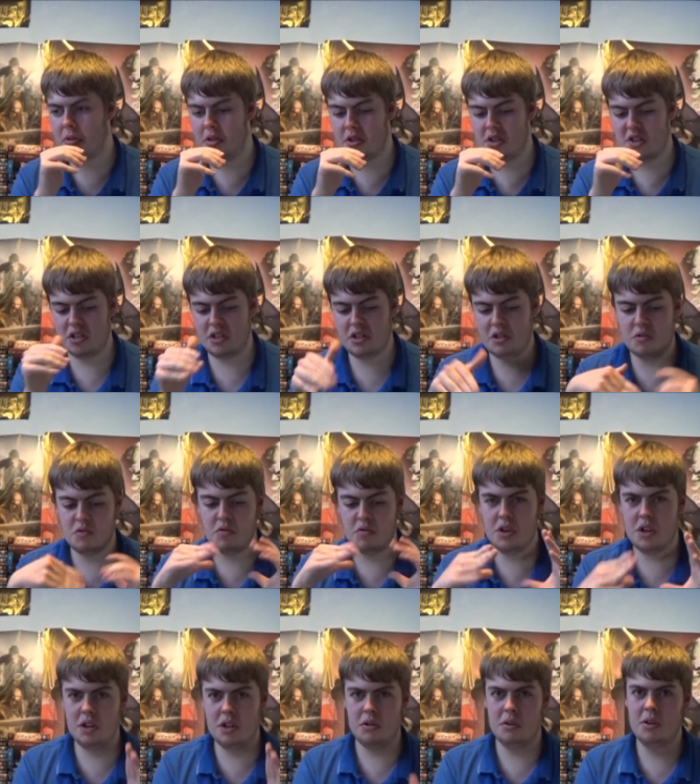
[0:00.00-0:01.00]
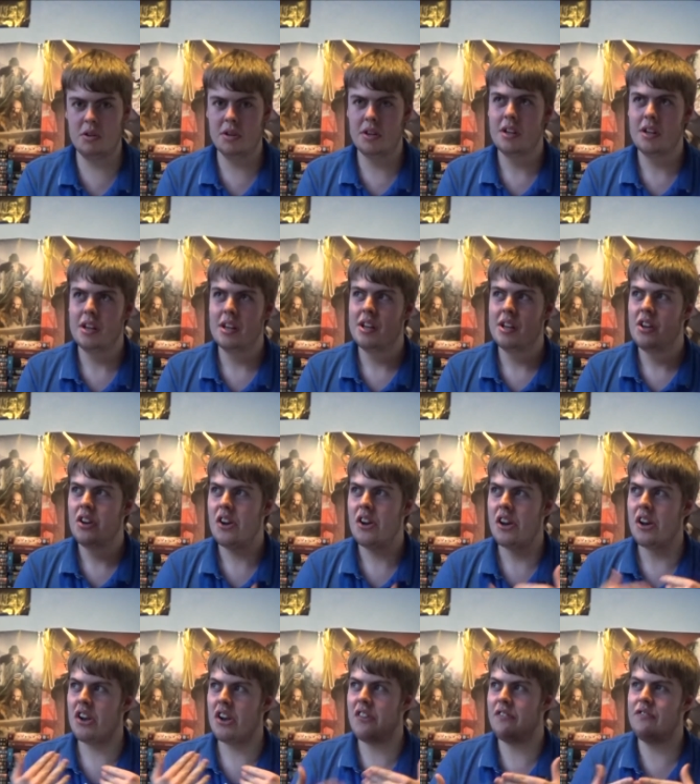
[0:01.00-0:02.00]
They're just really
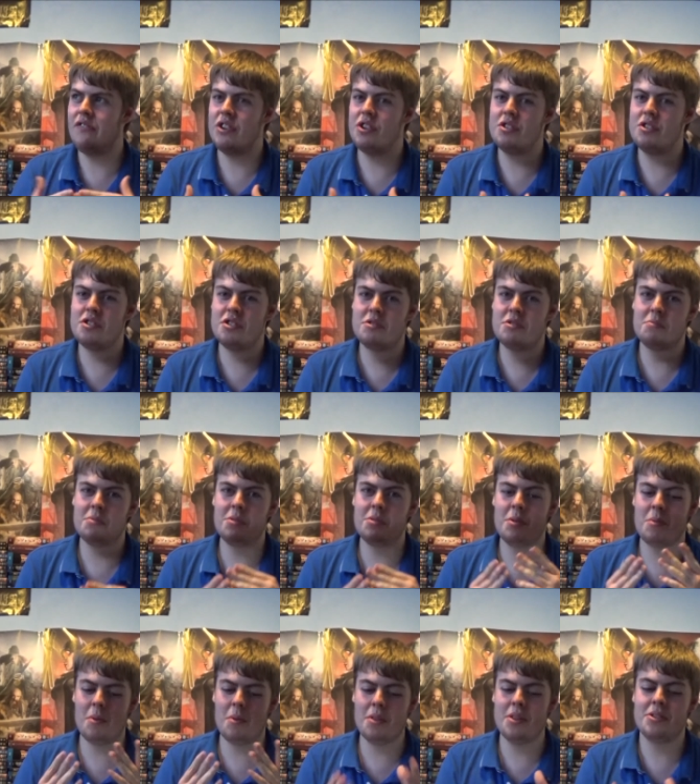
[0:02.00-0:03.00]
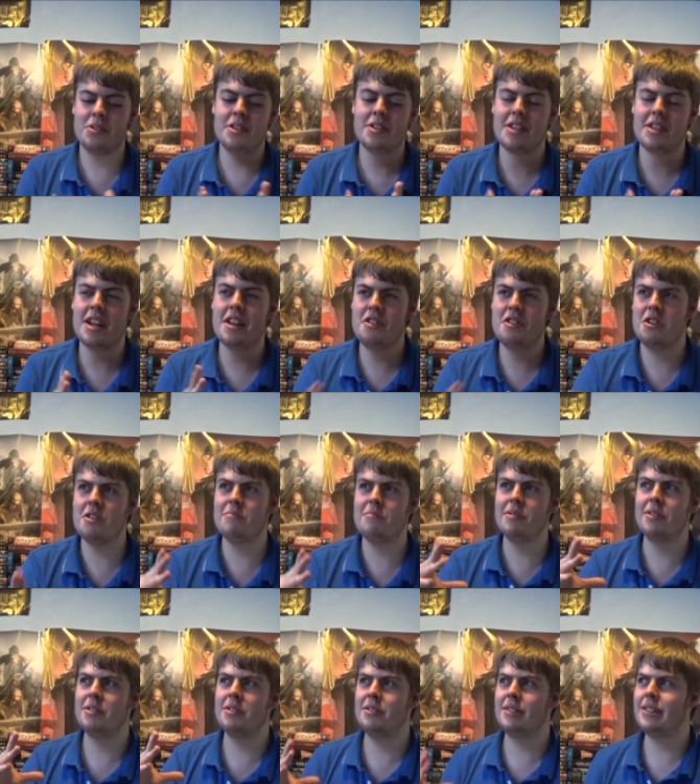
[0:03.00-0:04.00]
confused what what this is.
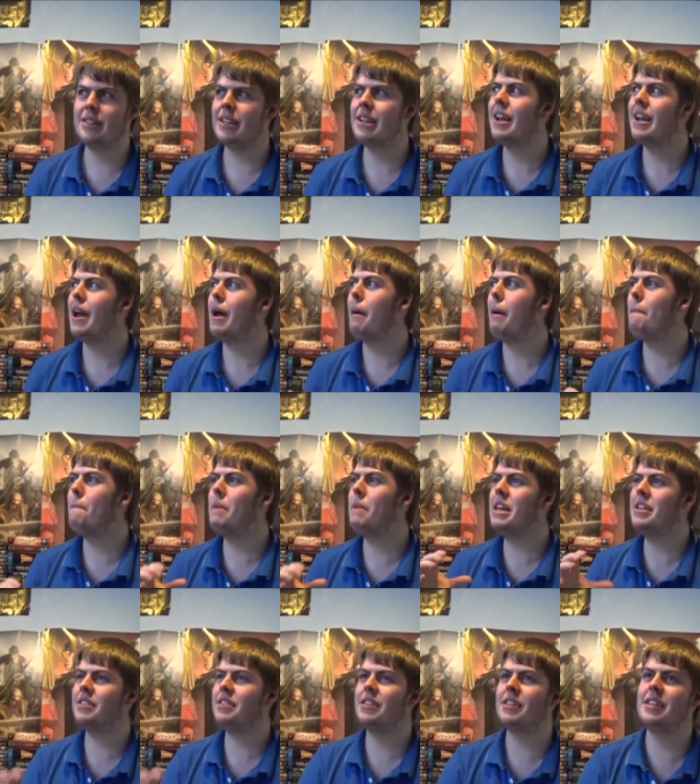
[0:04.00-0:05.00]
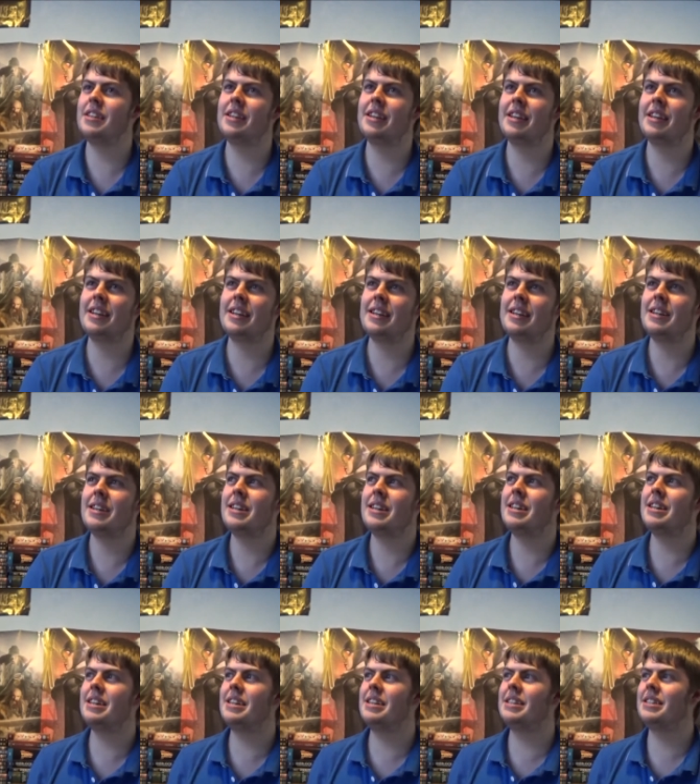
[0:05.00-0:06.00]
Inhumans basically,
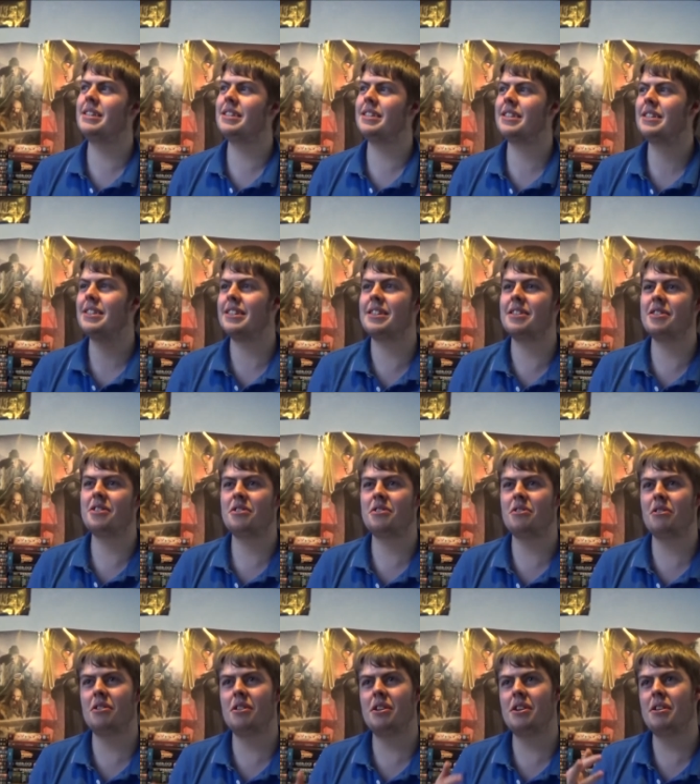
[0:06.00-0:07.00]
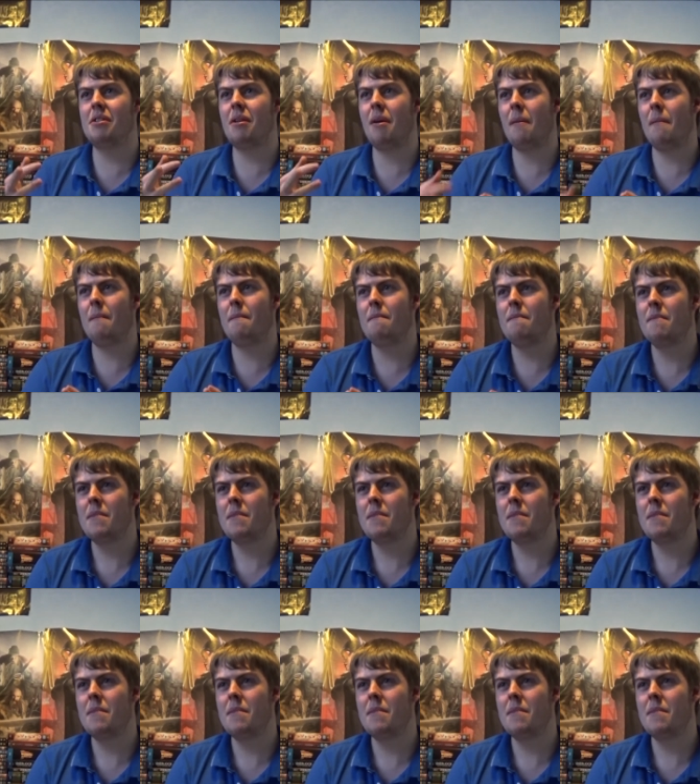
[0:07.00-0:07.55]
it's sort of.